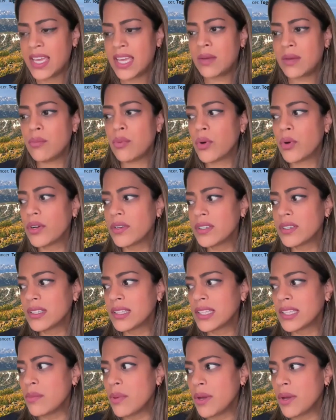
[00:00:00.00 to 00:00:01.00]

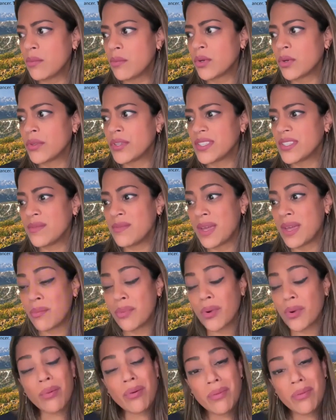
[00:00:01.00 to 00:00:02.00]
Importantly, pembrolizumab
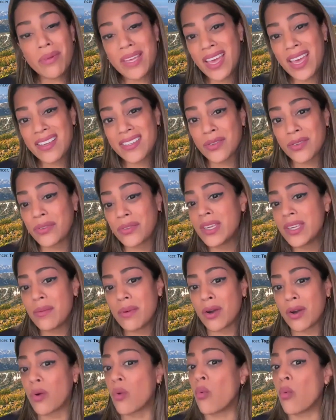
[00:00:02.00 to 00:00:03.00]
probably has only
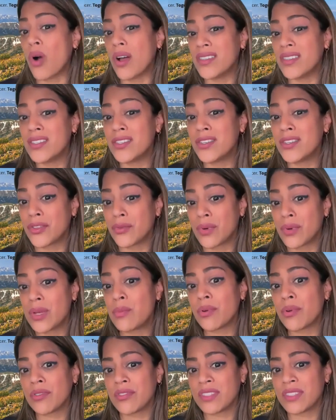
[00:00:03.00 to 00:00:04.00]
about a 1 to
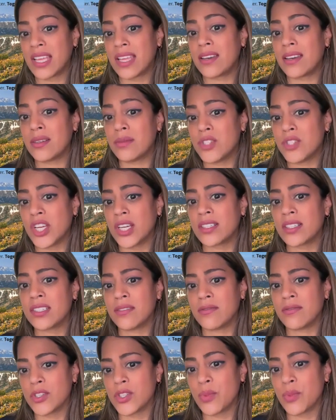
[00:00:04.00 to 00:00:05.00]
3%
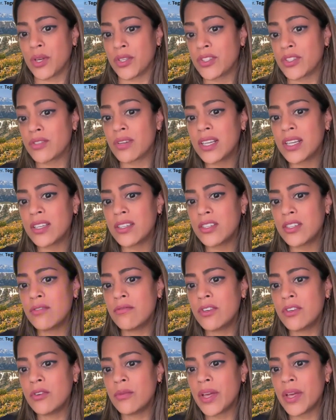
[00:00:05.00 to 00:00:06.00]
objective response rate in
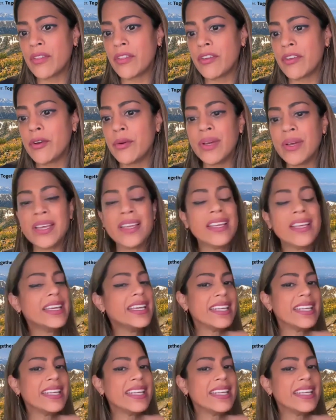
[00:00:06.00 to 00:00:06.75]
uveal melanoma,